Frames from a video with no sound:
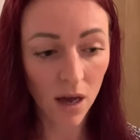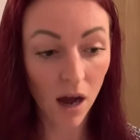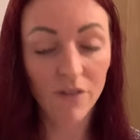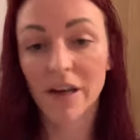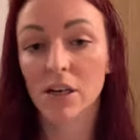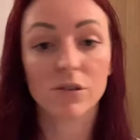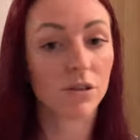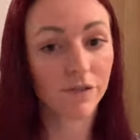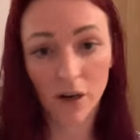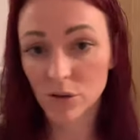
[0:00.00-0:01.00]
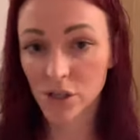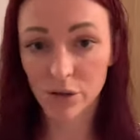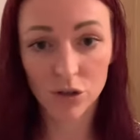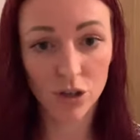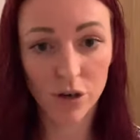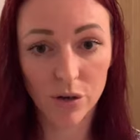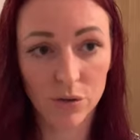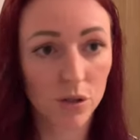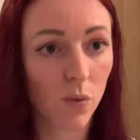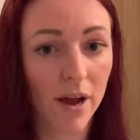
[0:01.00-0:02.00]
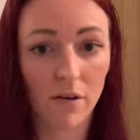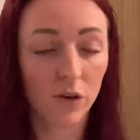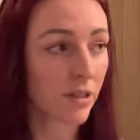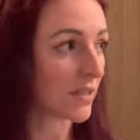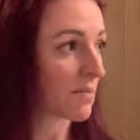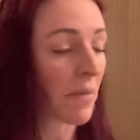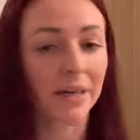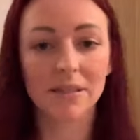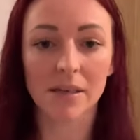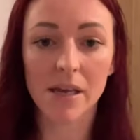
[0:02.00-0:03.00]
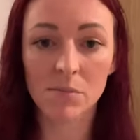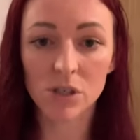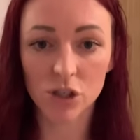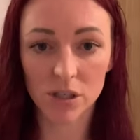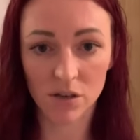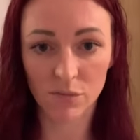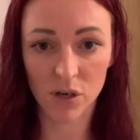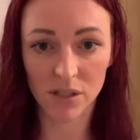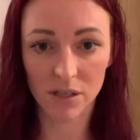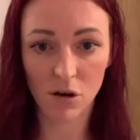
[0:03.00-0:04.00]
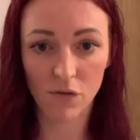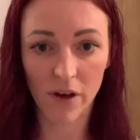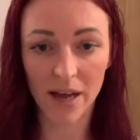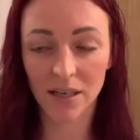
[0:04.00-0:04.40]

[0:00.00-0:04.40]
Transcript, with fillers: I've had loads of photo shoots where I've got these amazing images of myself and